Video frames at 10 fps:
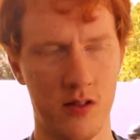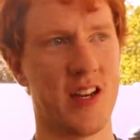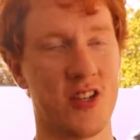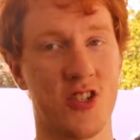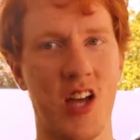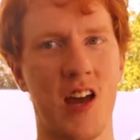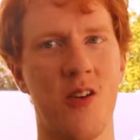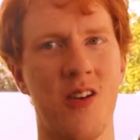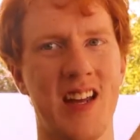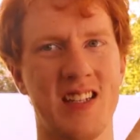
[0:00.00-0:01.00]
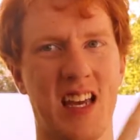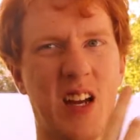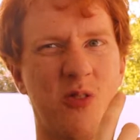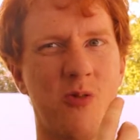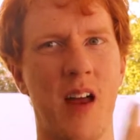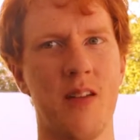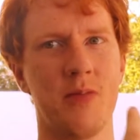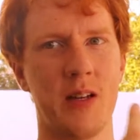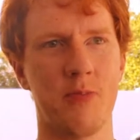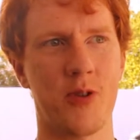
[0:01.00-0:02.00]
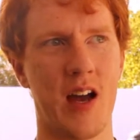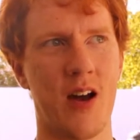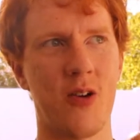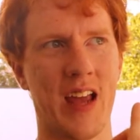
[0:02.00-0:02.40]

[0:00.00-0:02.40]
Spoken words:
Because Shadow is incredibly proud,